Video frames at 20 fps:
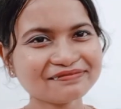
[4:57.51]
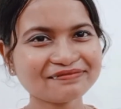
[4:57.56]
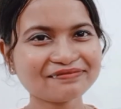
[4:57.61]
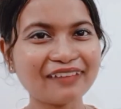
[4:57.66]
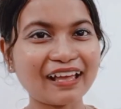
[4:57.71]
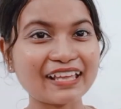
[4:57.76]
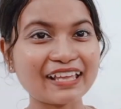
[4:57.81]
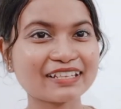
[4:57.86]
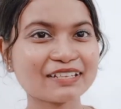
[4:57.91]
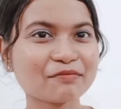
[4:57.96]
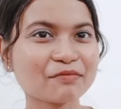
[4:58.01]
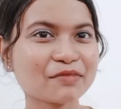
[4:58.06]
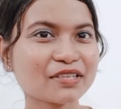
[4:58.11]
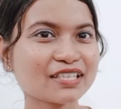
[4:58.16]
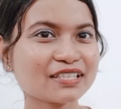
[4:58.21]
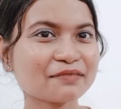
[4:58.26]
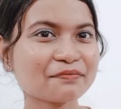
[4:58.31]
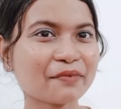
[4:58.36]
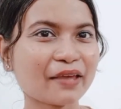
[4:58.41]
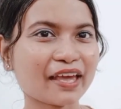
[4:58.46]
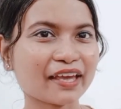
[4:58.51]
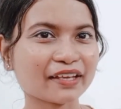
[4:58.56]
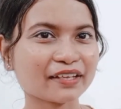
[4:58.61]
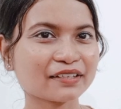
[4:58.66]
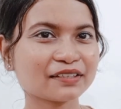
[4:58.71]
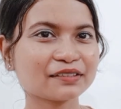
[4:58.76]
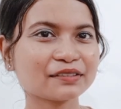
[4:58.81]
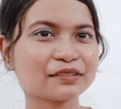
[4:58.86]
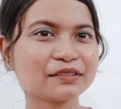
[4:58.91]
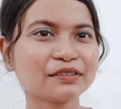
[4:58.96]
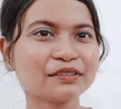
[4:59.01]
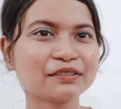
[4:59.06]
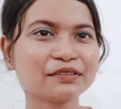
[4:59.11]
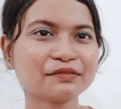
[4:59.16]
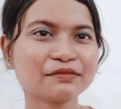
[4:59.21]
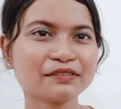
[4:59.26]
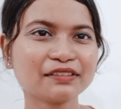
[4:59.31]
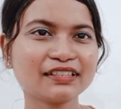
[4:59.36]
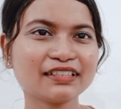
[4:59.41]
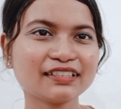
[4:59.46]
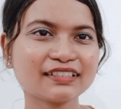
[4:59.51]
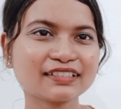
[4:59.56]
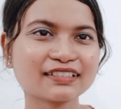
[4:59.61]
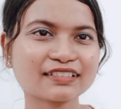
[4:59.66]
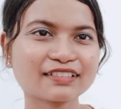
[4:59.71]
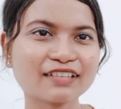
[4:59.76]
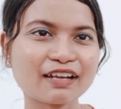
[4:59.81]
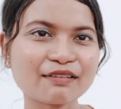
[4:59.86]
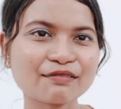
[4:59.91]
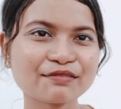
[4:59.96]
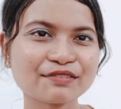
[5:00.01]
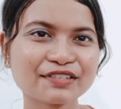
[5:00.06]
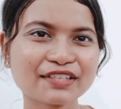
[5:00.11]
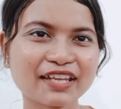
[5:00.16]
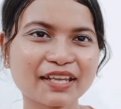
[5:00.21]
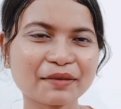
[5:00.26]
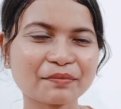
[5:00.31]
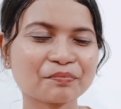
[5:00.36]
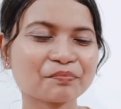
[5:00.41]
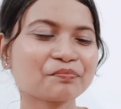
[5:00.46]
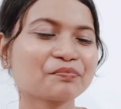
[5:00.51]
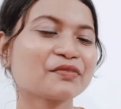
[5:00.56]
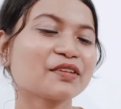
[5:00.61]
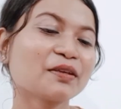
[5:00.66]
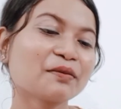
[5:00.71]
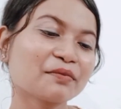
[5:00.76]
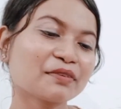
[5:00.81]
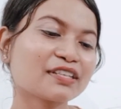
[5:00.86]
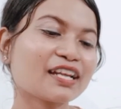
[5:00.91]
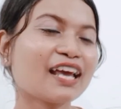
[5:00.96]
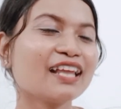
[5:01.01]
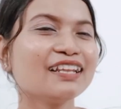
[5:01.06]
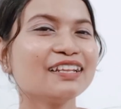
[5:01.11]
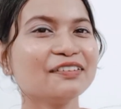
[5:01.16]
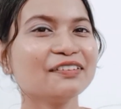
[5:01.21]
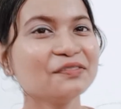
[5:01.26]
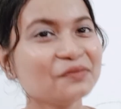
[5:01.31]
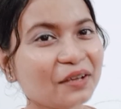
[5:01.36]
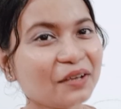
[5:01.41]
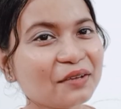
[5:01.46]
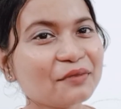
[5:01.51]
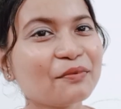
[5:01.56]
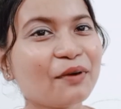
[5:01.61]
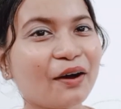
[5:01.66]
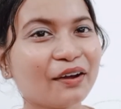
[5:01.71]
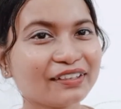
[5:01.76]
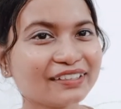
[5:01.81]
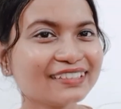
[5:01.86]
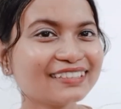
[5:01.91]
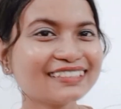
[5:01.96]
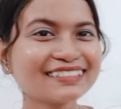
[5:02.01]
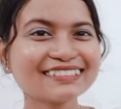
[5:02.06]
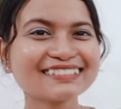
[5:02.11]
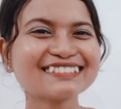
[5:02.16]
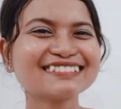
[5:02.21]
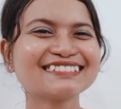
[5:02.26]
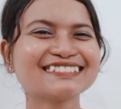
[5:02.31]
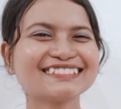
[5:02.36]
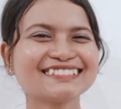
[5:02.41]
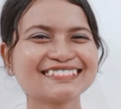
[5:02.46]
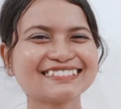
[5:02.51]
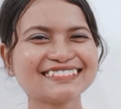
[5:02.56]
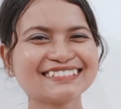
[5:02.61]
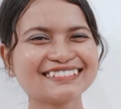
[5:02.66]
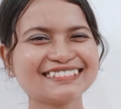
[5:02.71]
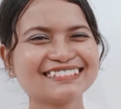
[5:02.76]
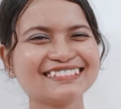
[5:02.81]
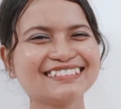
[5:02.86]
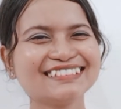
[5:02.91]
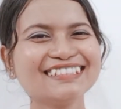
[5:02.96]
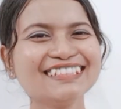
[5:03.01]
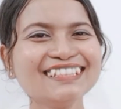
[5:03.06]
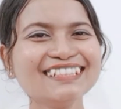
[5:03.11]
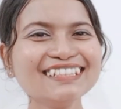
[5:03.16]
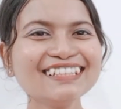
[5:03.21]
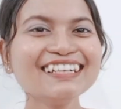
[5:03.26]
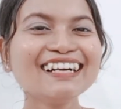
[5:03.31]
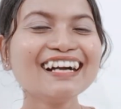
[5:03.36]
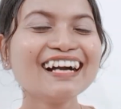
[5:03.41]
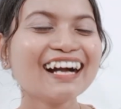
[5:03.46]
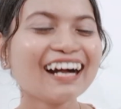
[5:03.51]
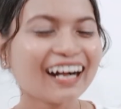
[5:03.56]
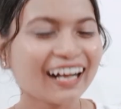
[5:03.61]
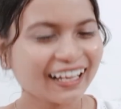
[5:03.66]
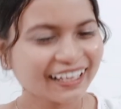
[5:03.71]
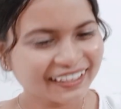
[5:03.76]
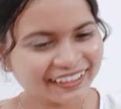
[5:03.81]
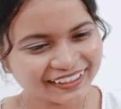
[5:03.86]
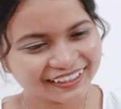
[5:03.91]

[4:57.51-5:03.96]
My tummy is back. with this round shape. But I love my body. I